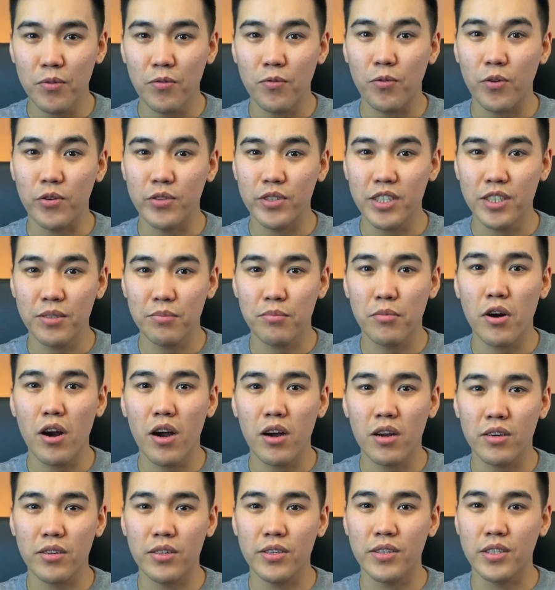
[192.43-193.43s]
for this
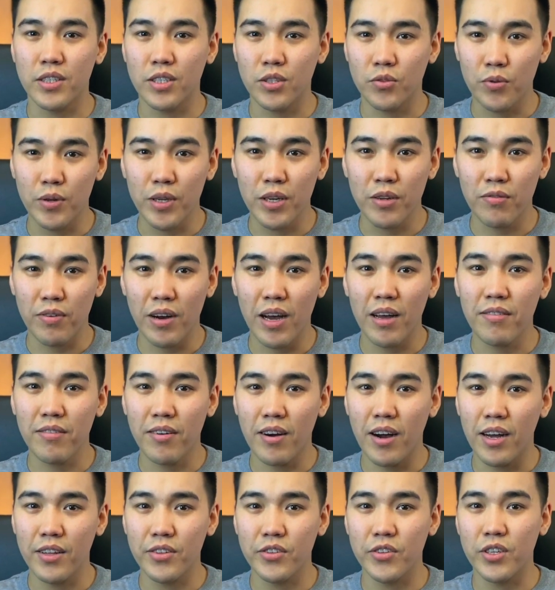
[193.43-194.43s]
broker is
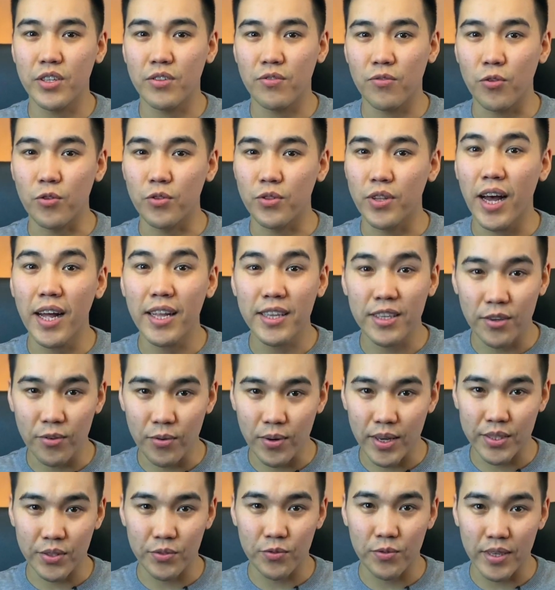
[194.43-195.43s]
2500 for
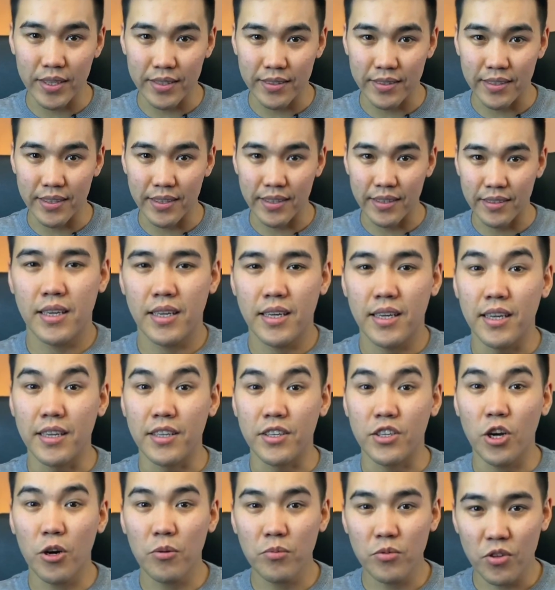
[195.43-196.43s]
non-US residents. In
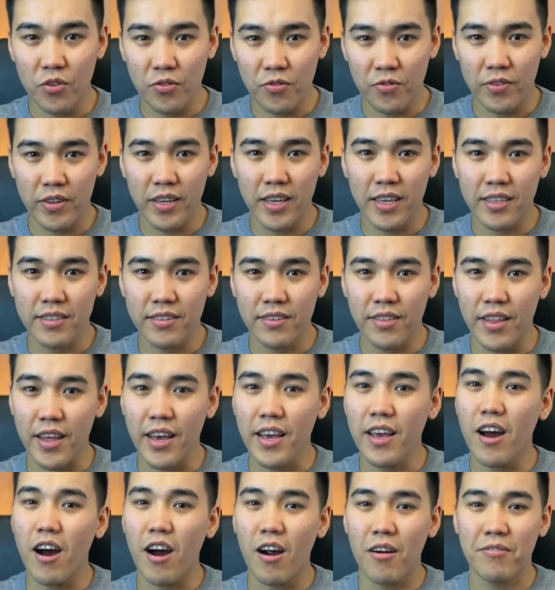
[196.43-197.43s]
terms of fees, they
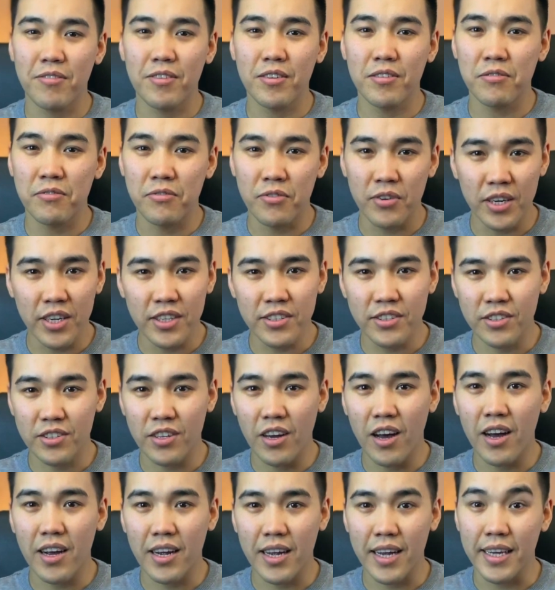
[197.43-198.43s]
offer free
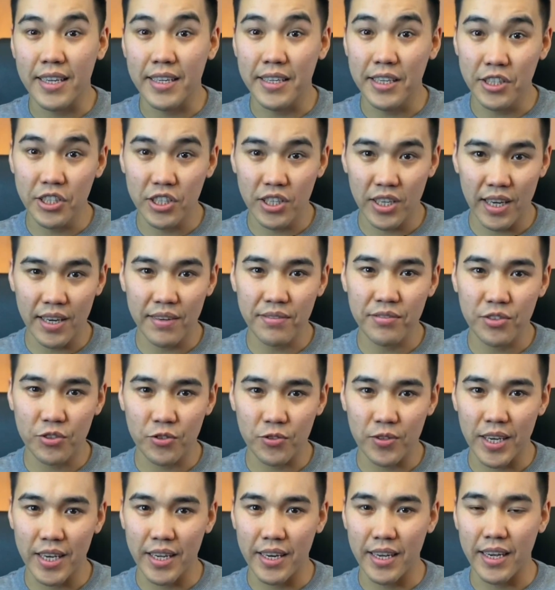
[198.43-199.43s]
stock and ETF
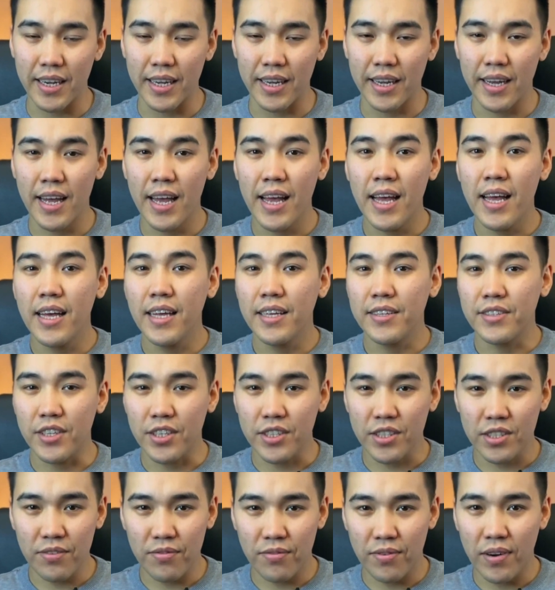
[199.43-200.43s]
trading,
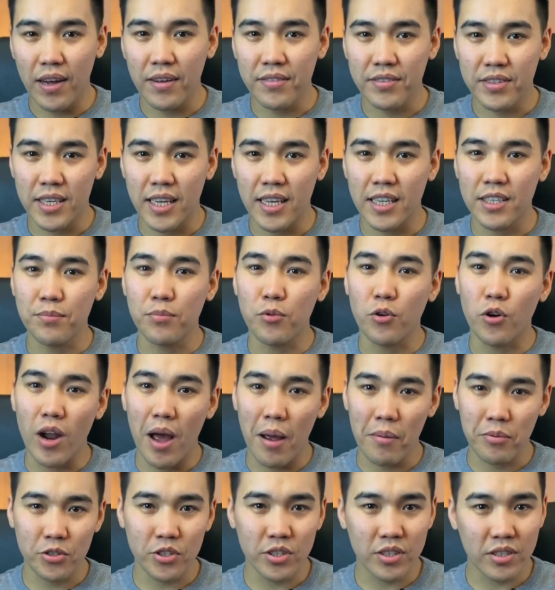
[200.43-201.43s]
65 cents per
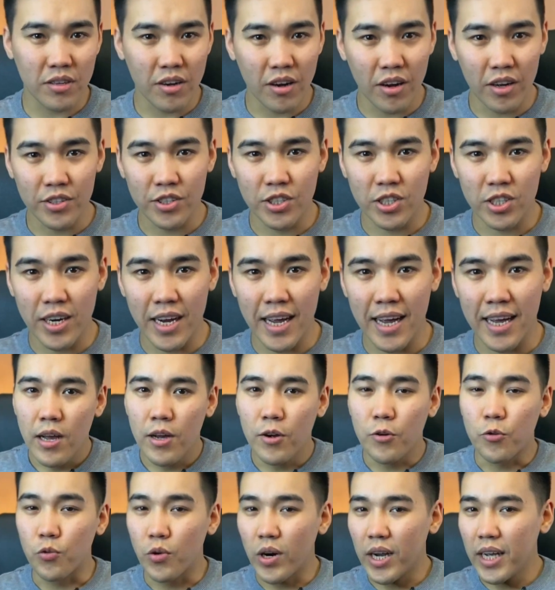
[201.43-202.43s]
options contract.
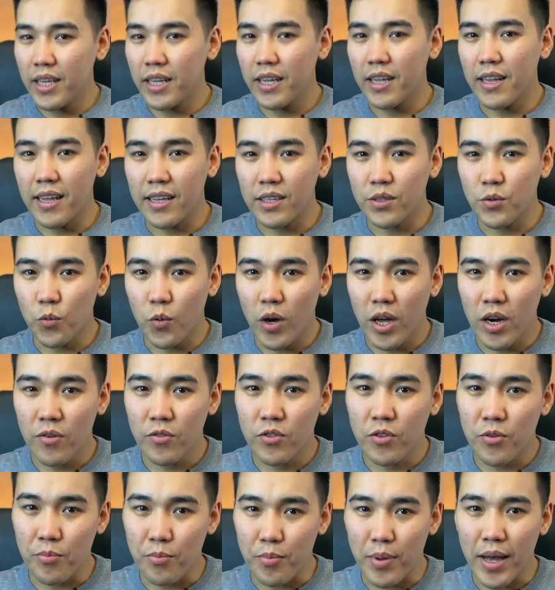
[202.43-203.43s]
Rated as one of
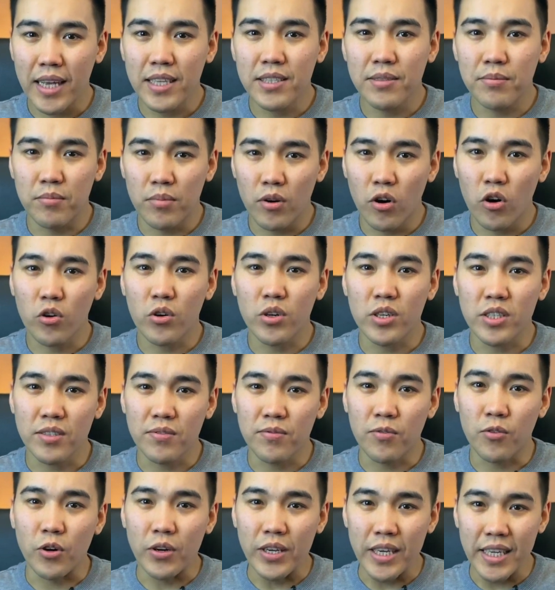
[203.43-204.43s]
the best brokers
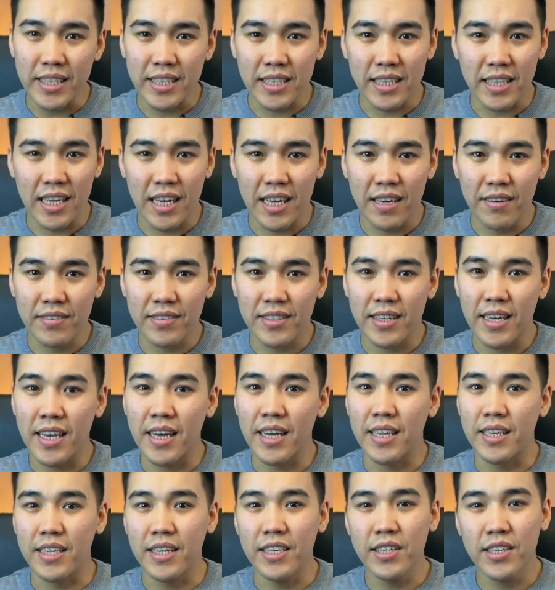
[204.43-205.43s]
for ETFs
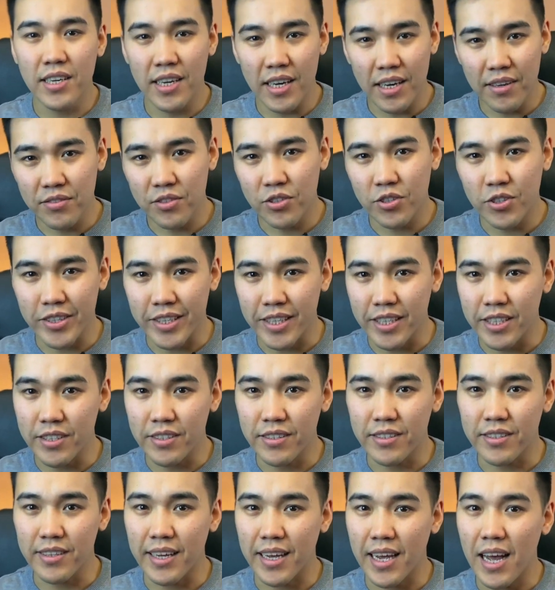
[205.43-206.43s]
and ETF
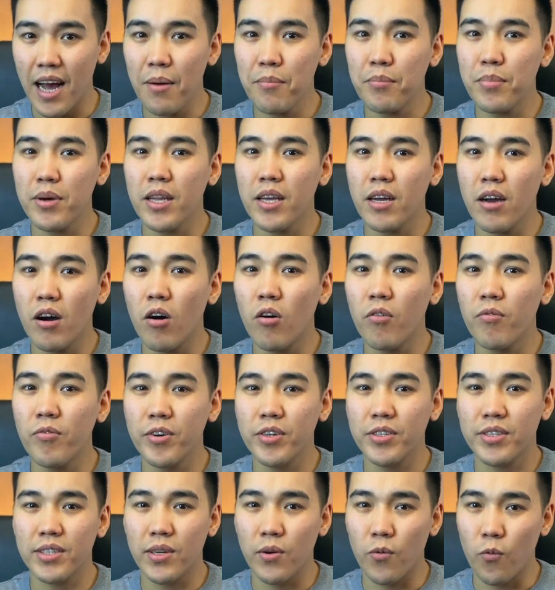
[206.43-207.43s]
screeners, the company
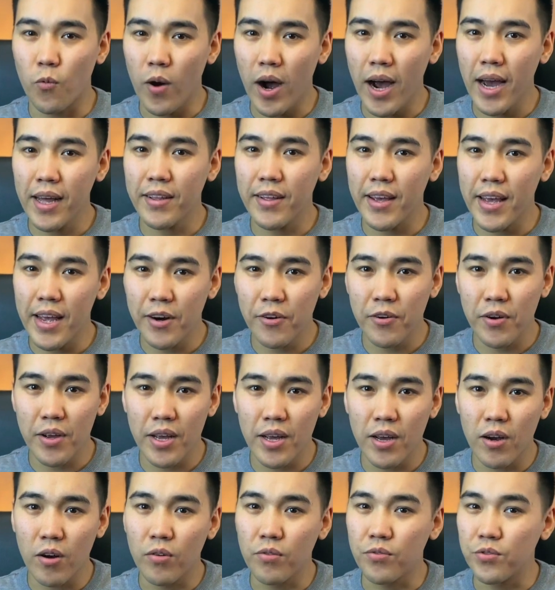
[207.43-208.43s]
offers a wide array
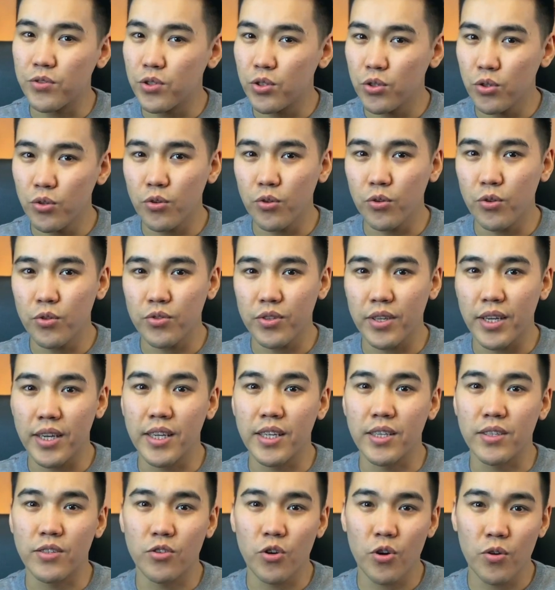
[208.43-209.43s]
of tools
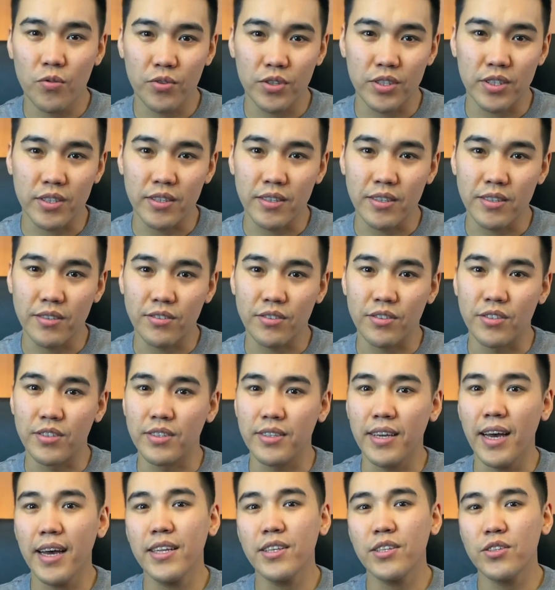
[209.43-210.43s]
and services
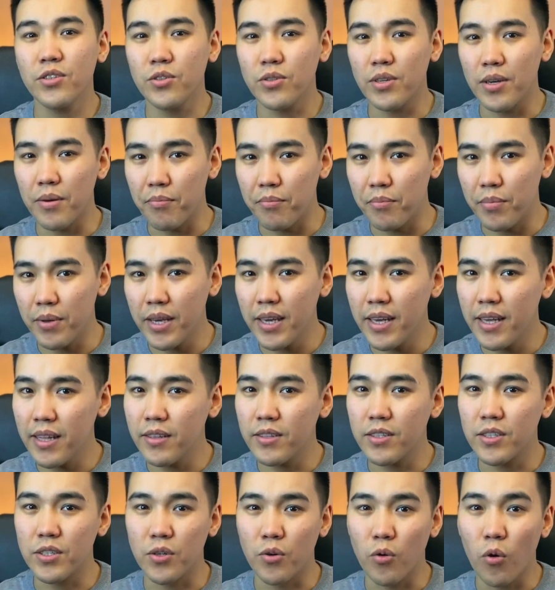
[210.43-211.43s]
designed to appeal
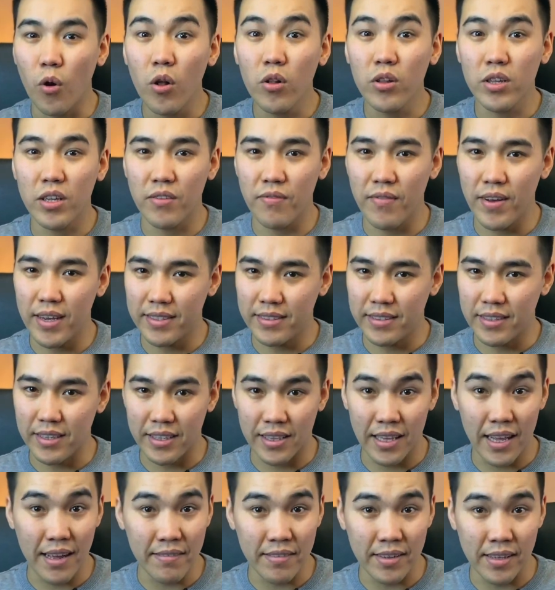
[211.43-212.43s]
to all investing
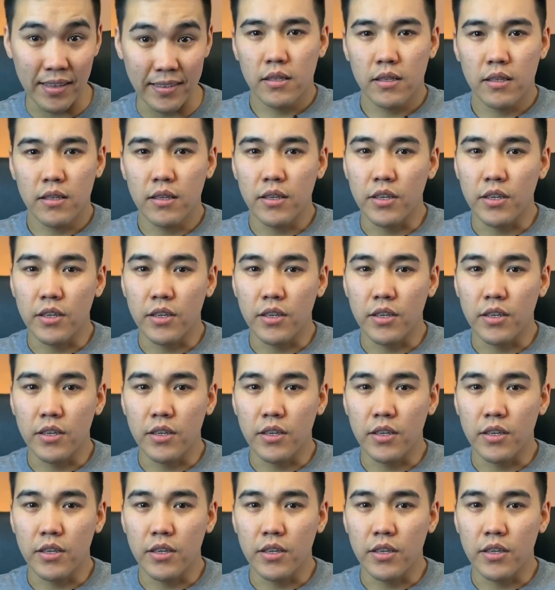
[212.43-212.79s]
levels.